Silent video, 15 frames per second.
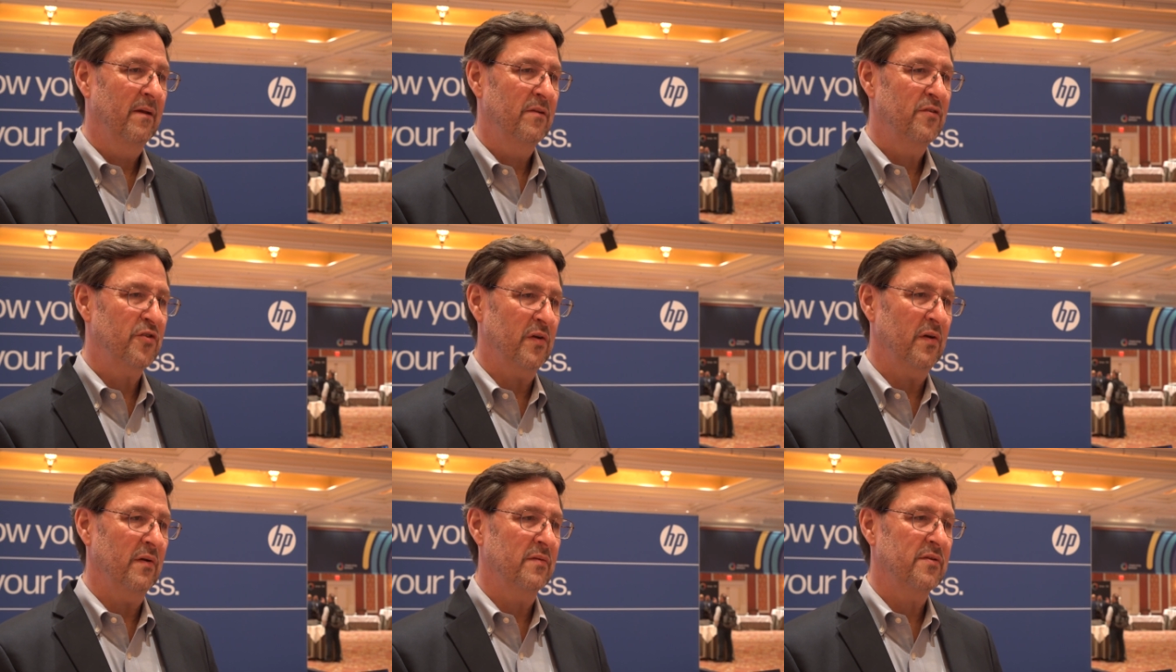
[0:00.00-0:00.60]

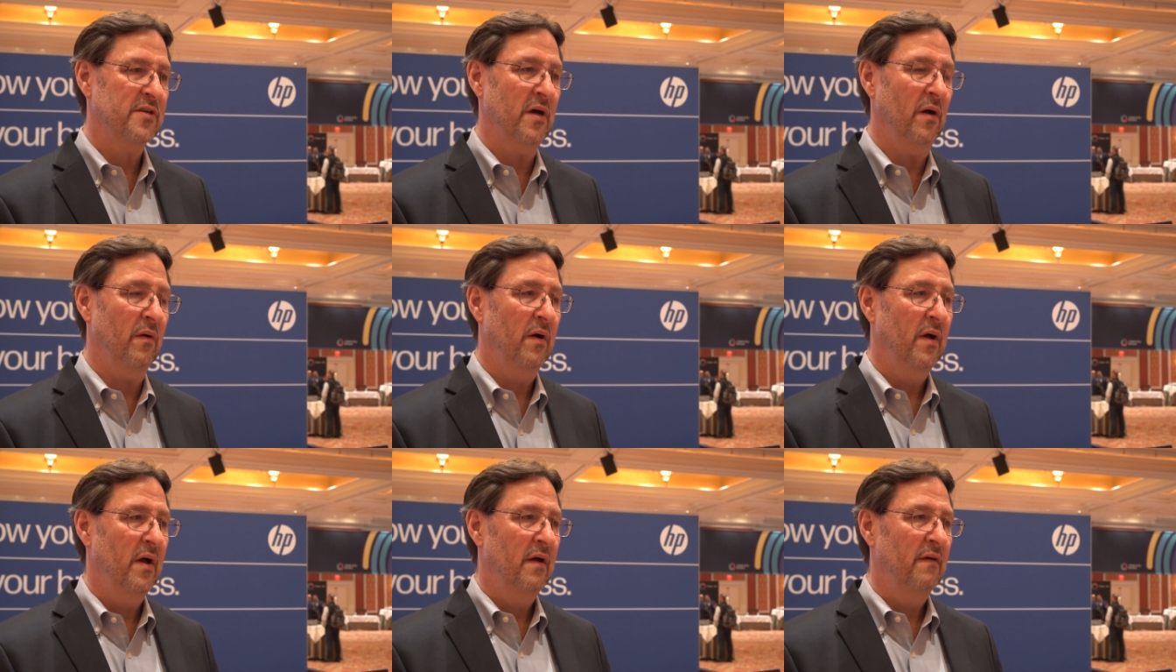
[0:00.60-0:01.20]
Sure. So
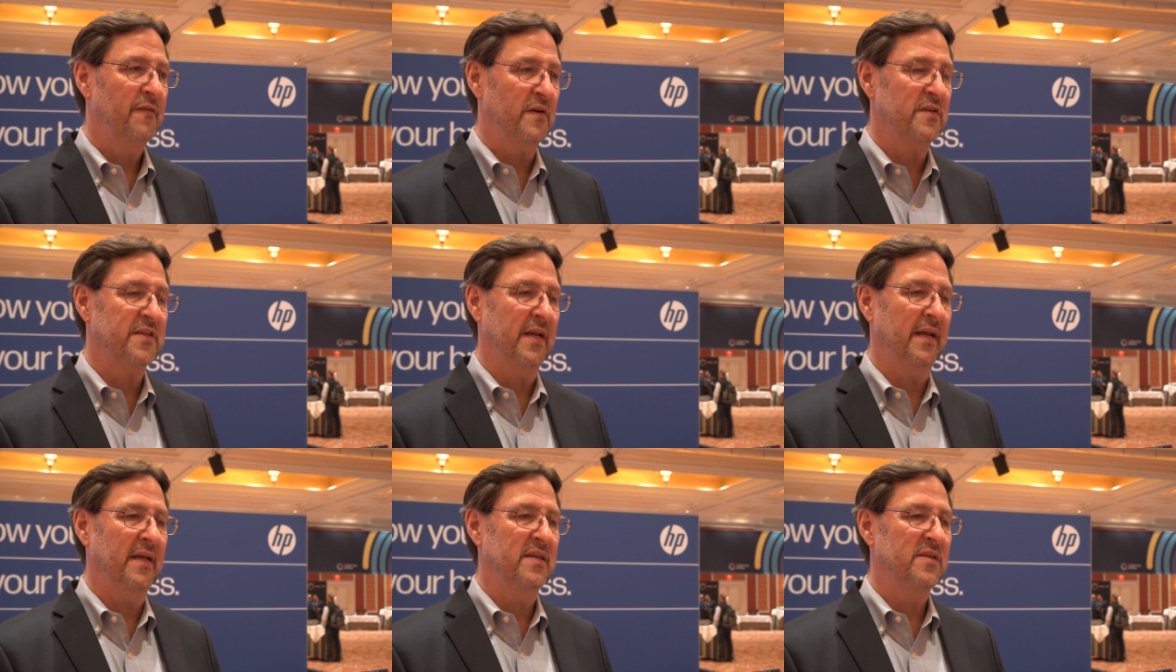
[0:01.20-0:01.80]
first
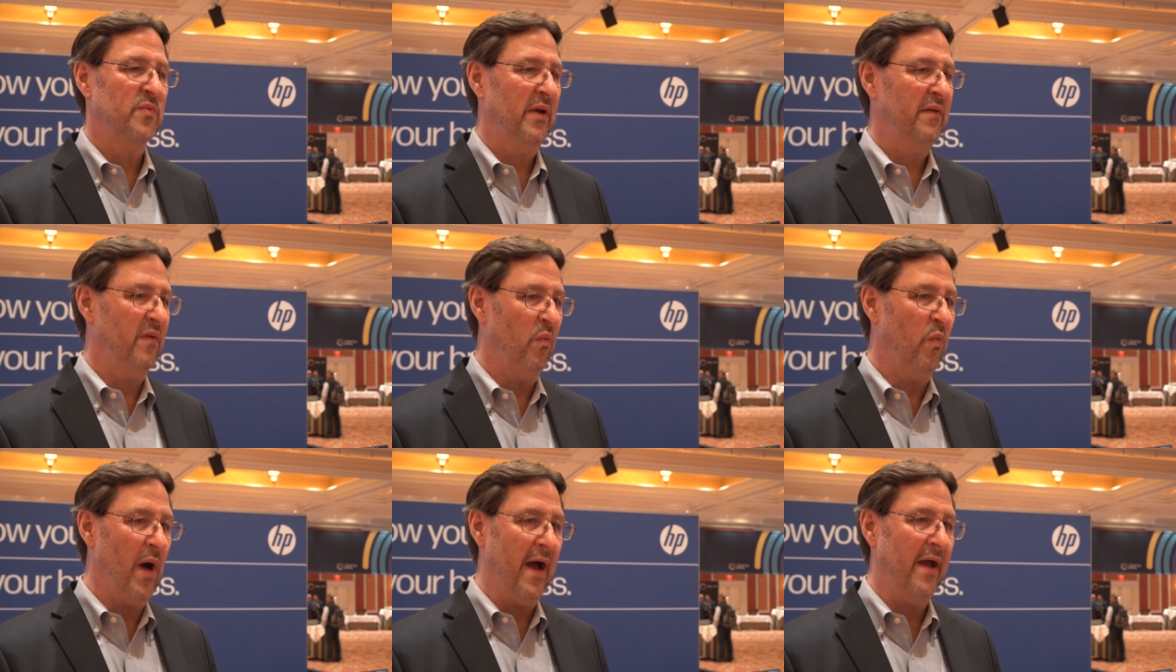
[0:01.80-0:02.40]
thing is we have
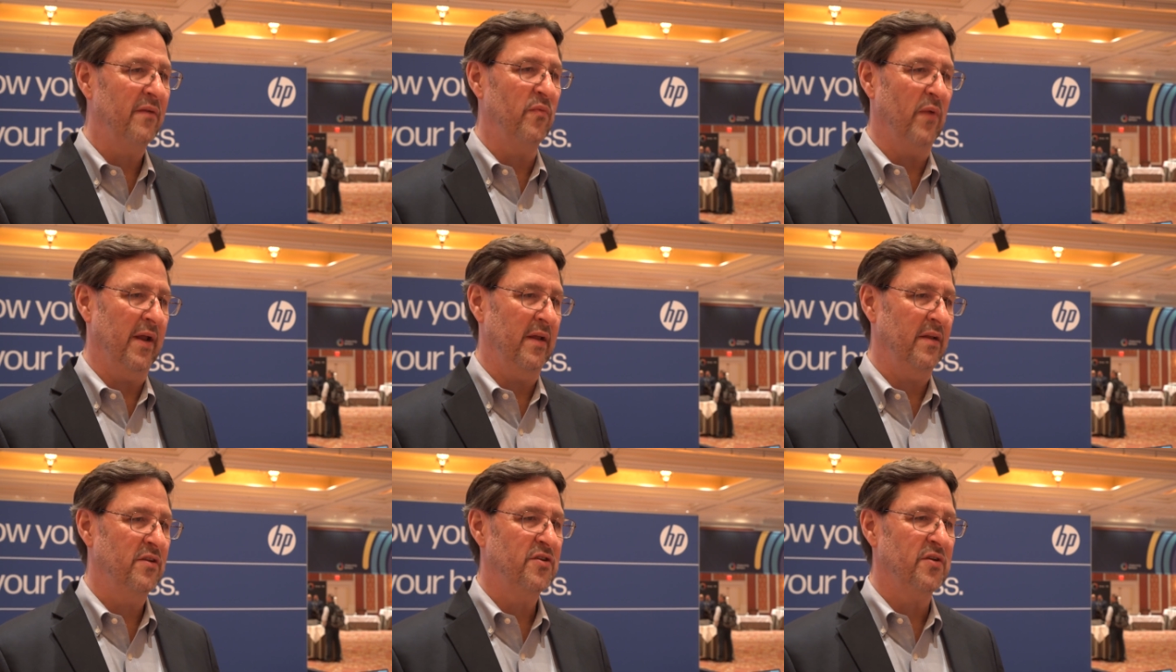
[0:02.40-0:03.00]
a wide
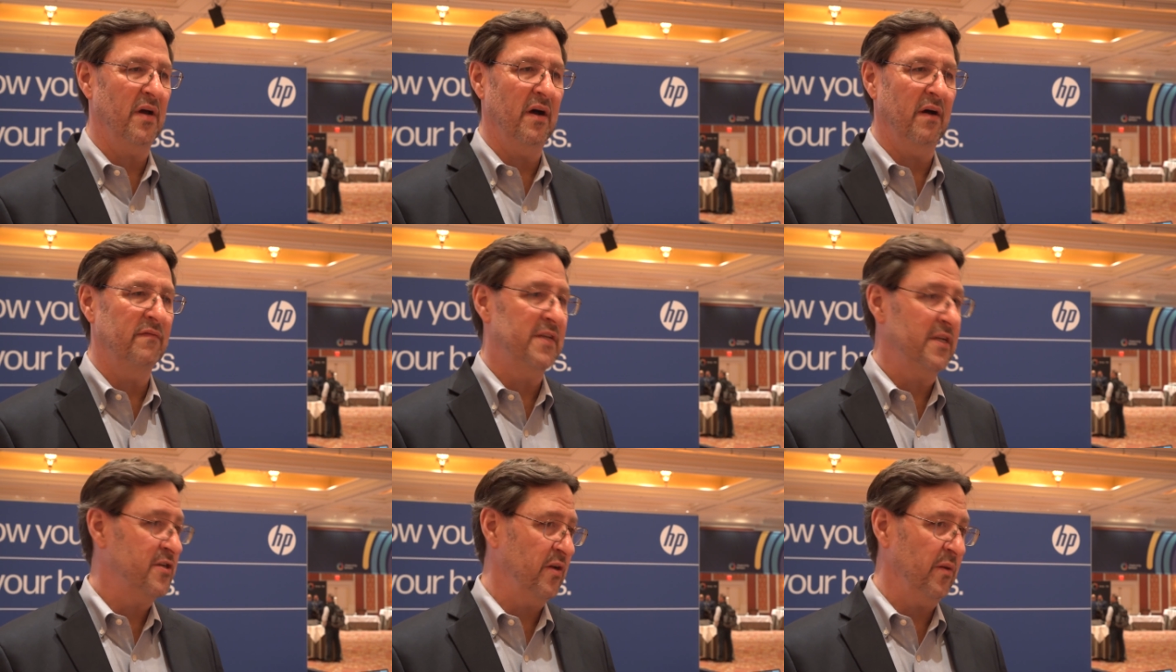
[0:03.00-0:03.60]
range
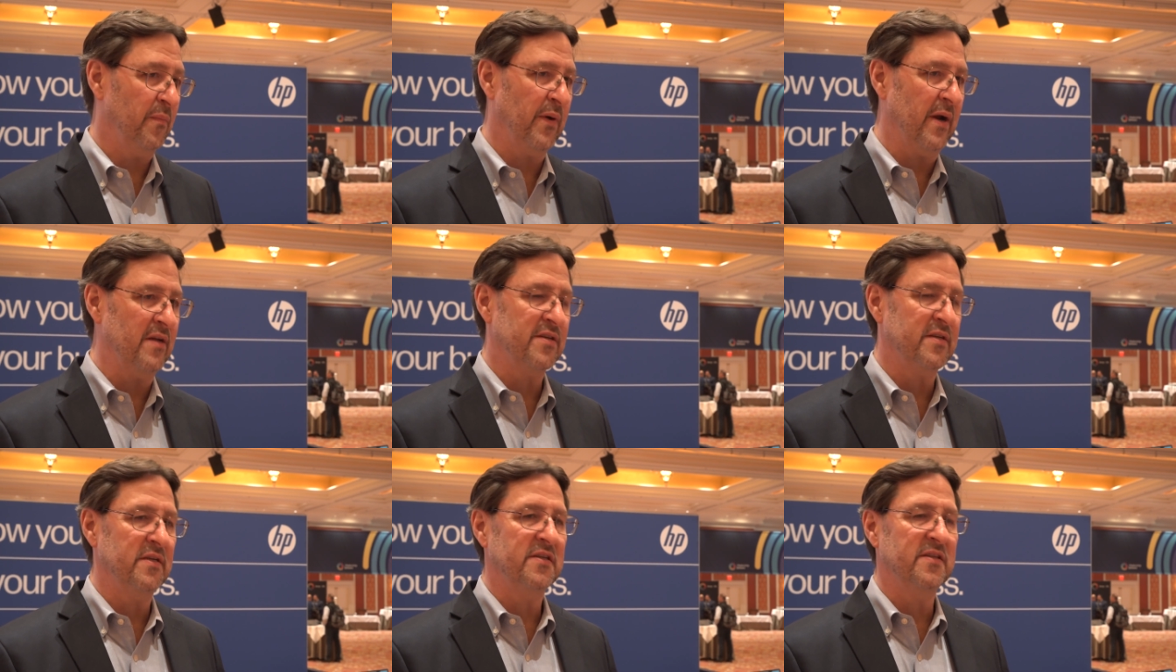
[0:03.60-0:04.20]
of digital
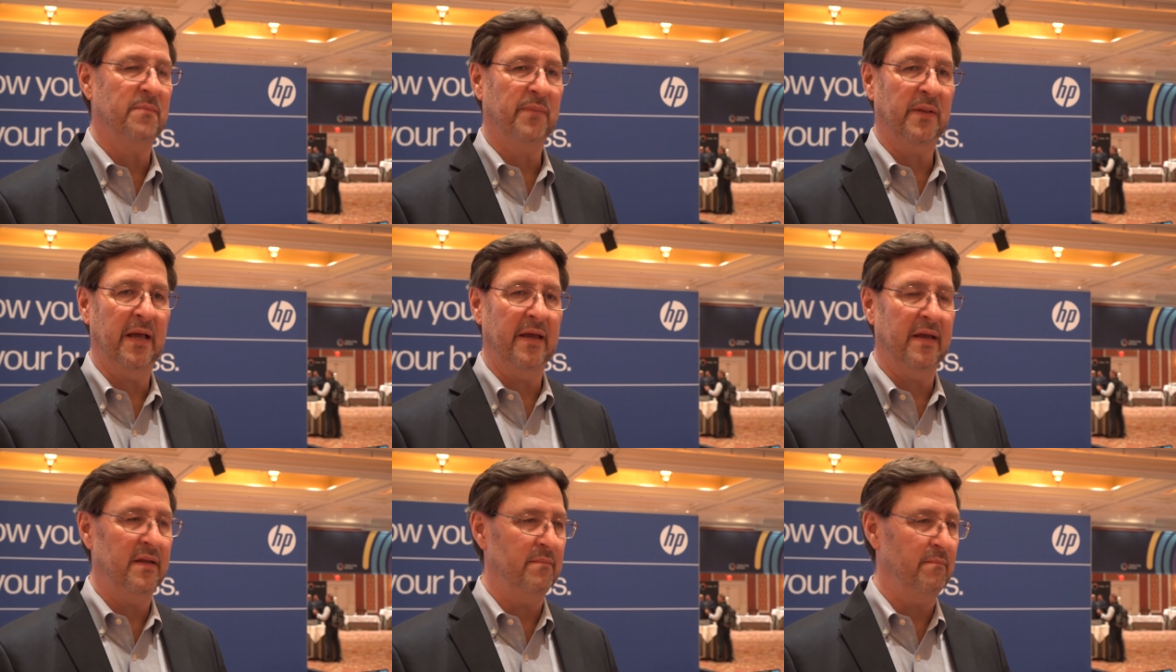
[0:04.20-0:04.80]
presses that
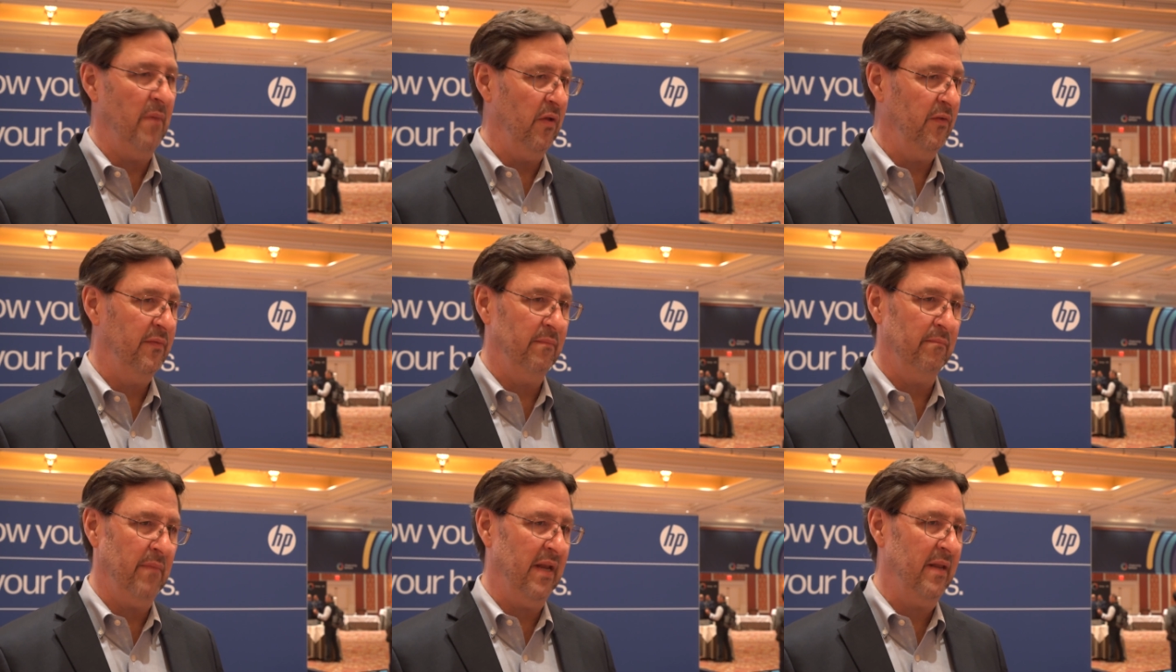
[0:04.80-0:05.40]
play in
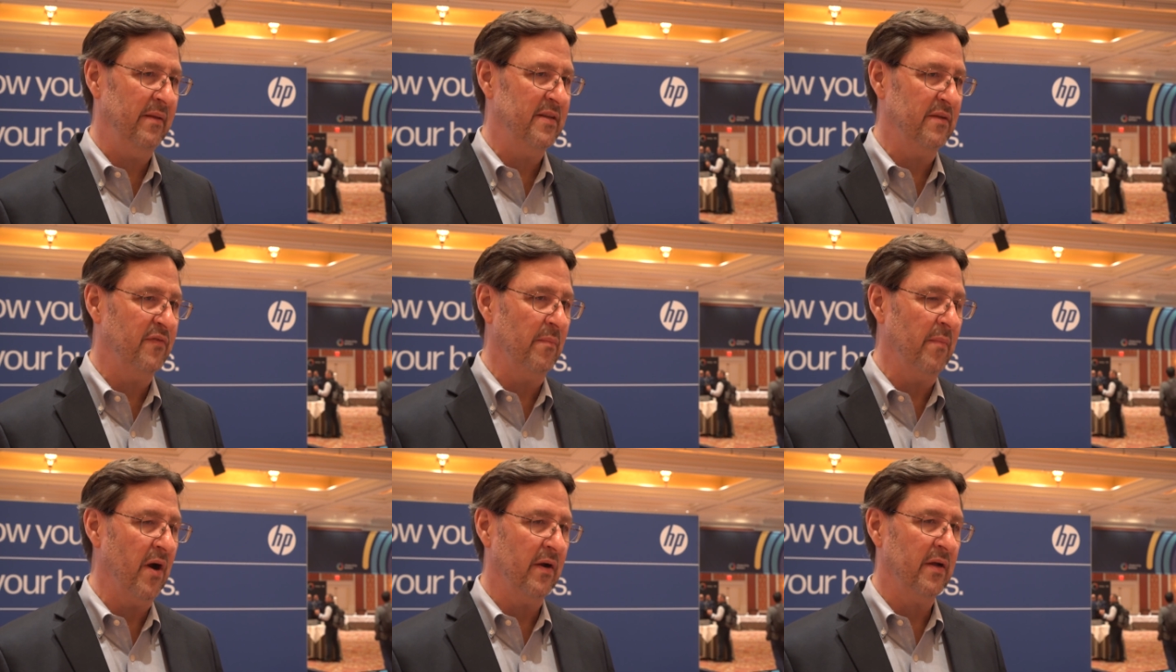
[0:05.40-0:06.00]
many
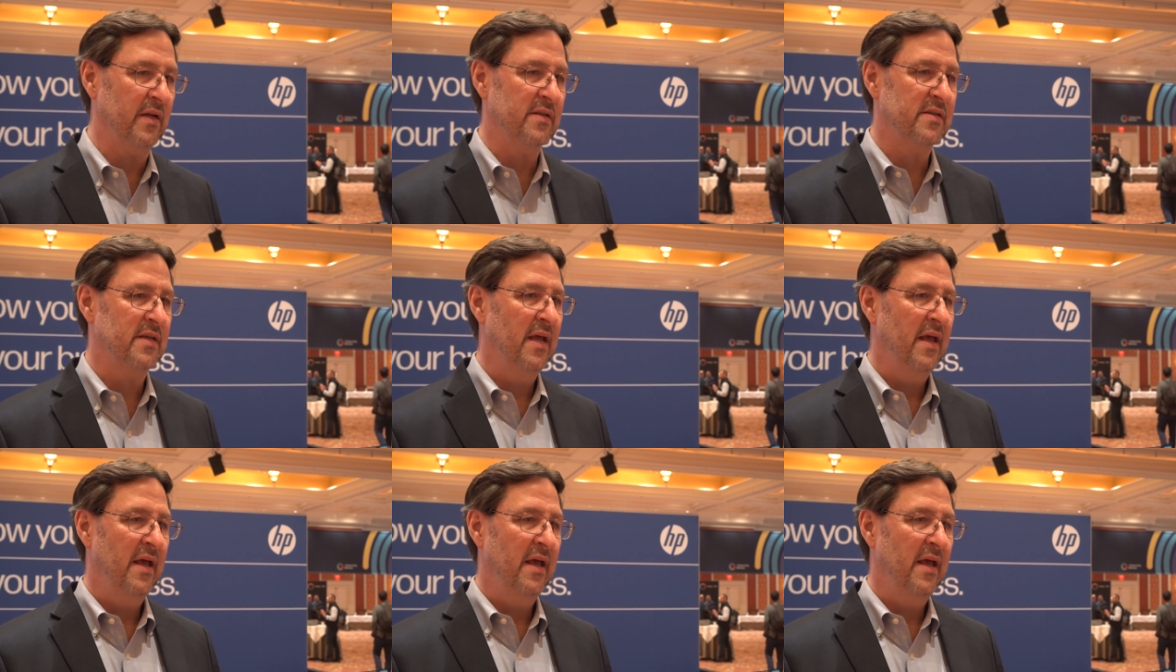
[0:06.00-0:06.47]
different markets.